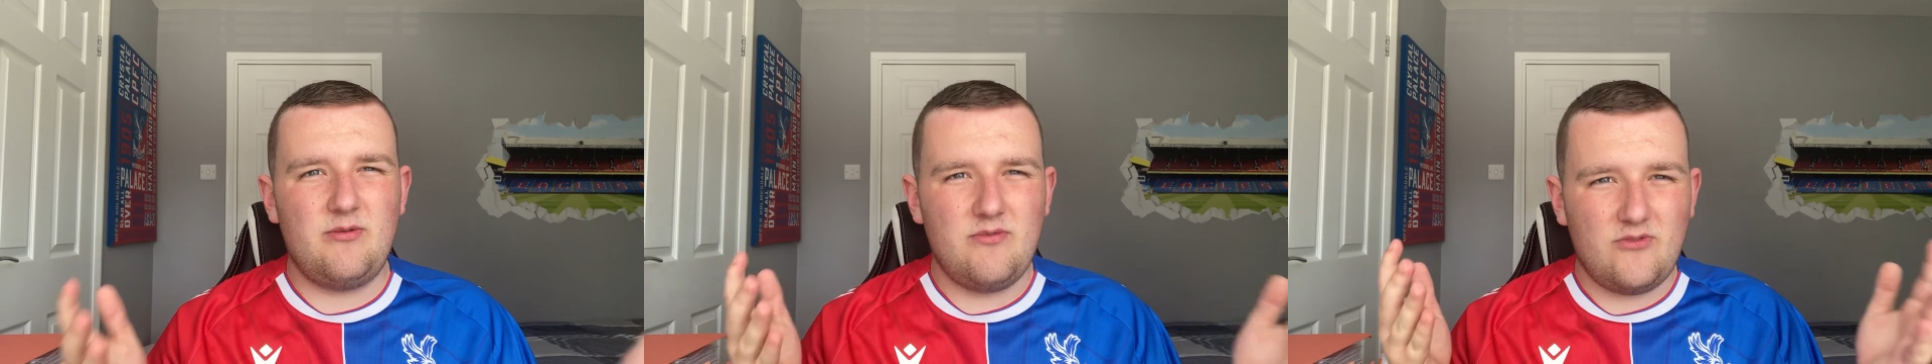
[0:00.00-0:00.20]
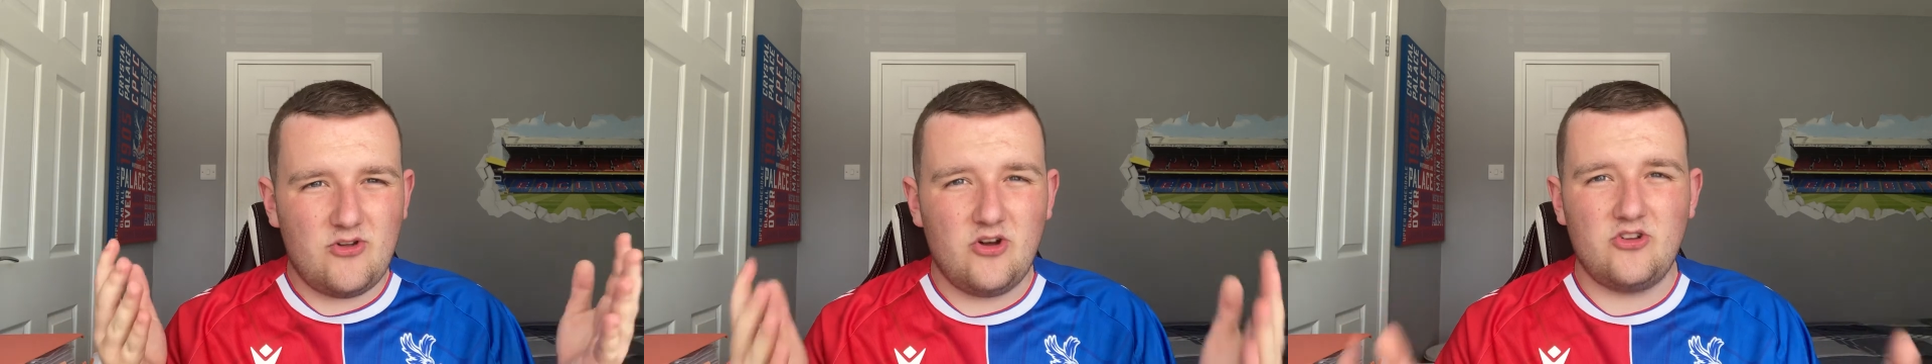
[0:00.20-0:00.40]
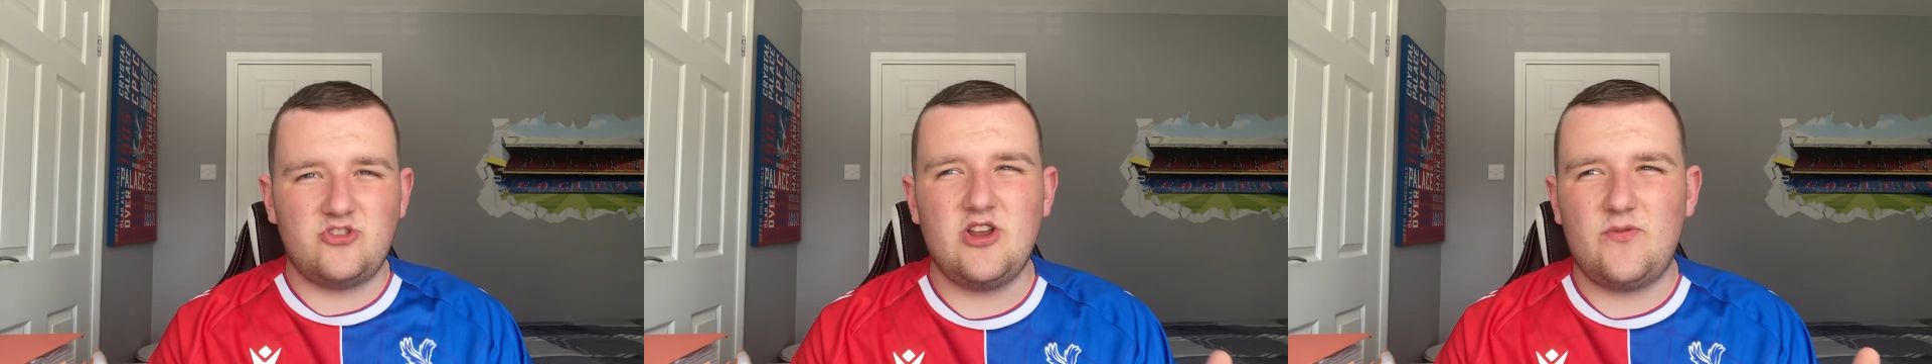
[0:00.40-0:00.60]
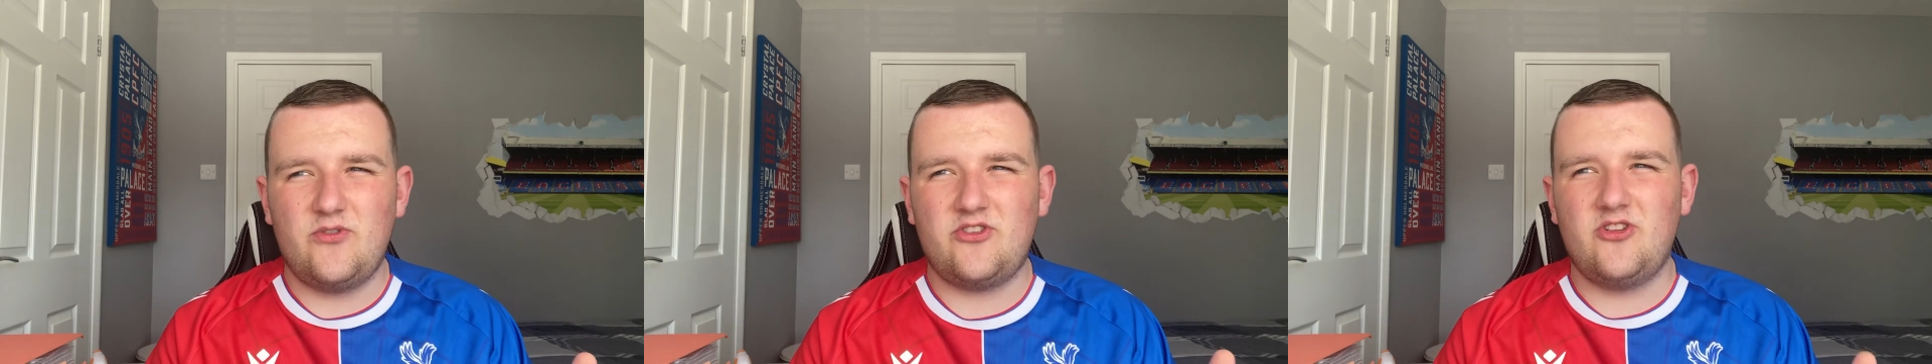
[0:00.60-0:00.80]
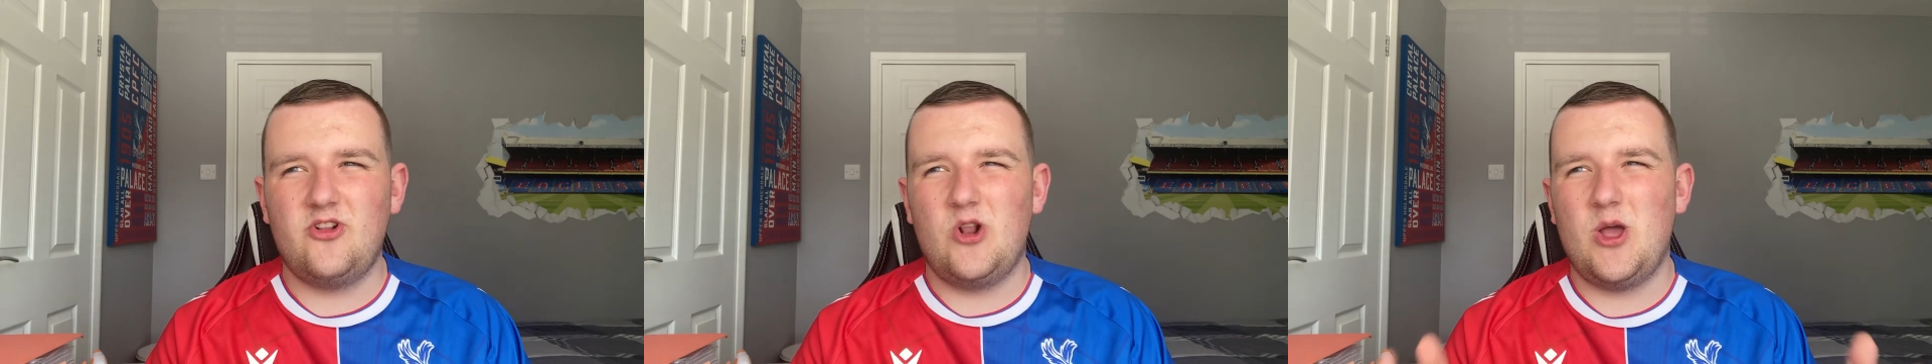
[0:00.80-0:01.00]
we've got
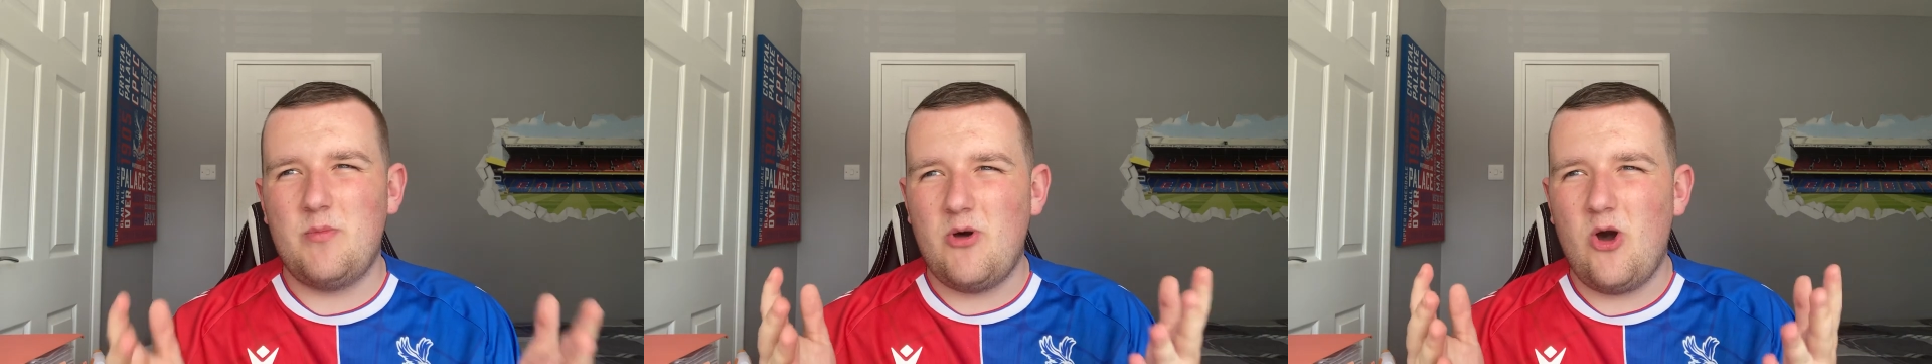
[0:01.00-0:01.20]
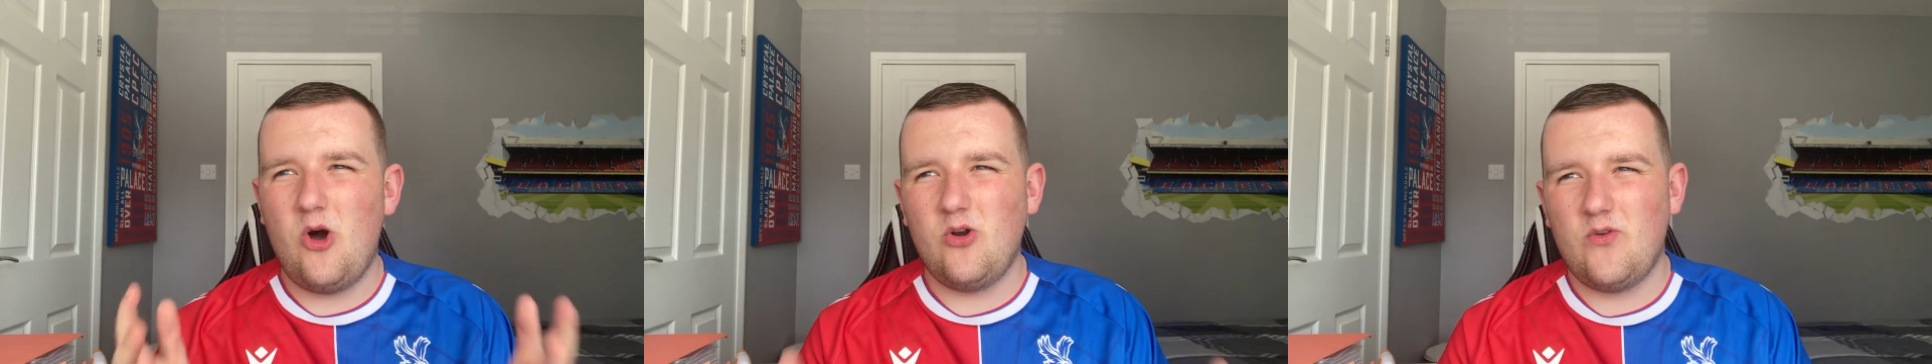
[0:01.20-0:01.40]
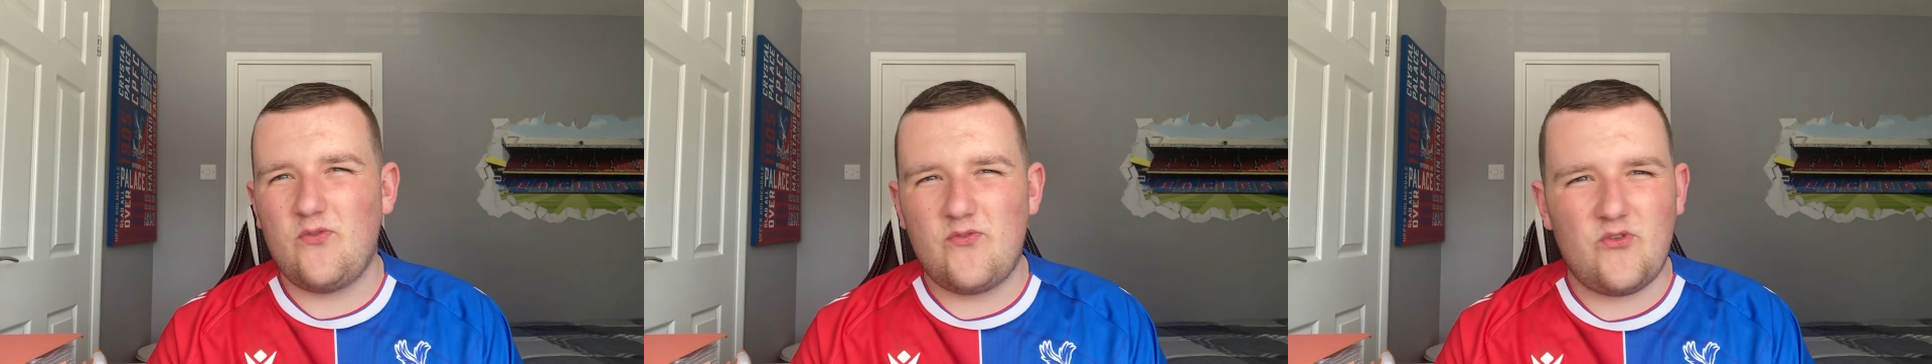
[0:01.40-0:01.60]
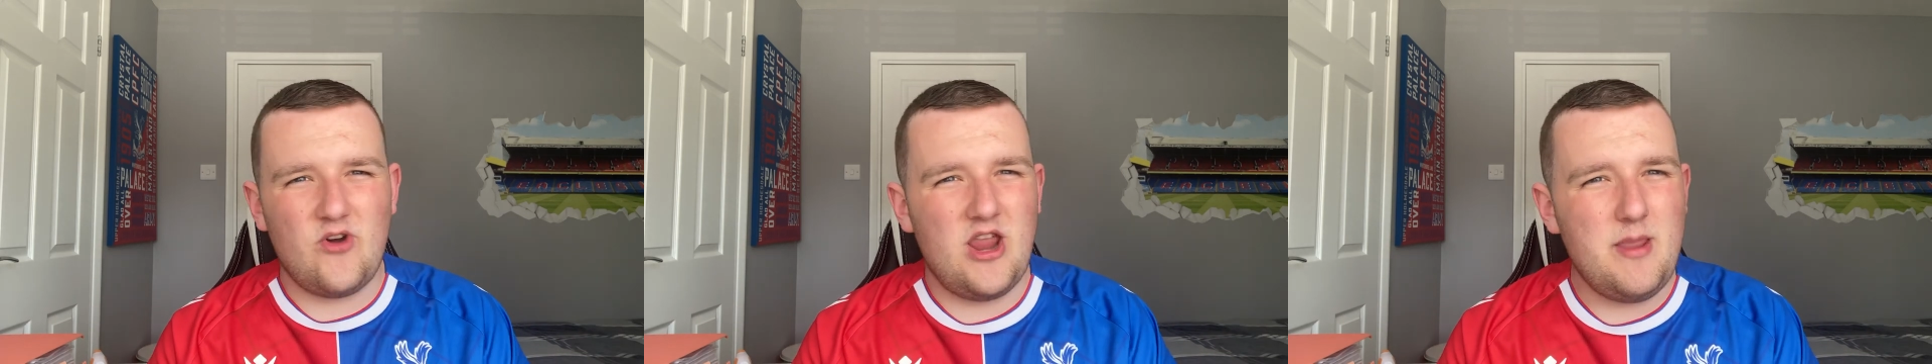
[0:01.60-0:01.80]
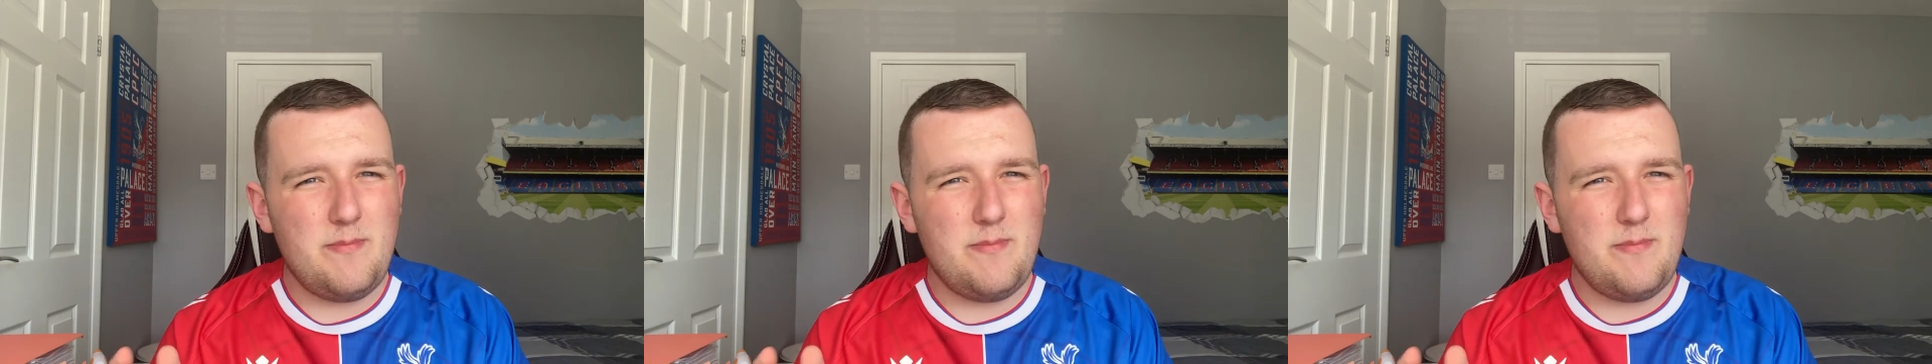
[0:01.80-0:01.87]
Jefferson Lerma on a free,